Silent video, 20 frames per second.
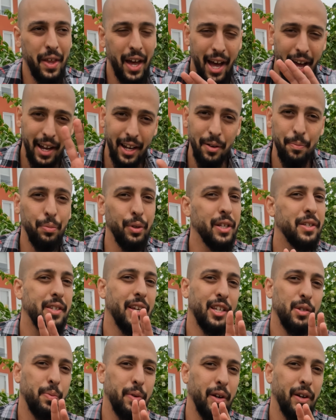That completes
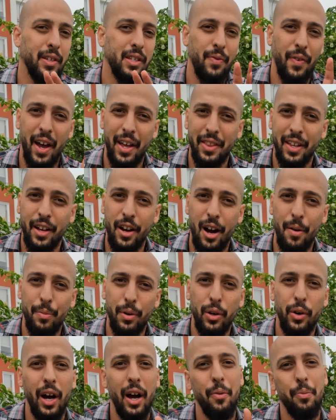the experience. If I had the
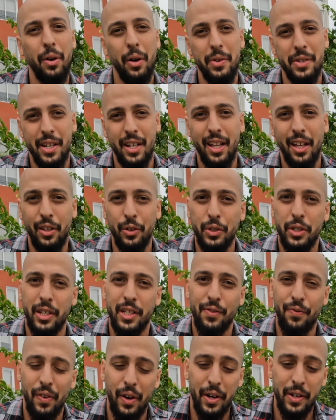combo, I would probably say La
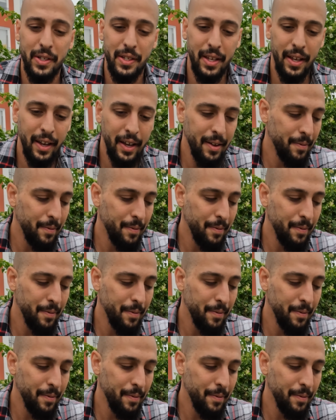Lucha is first.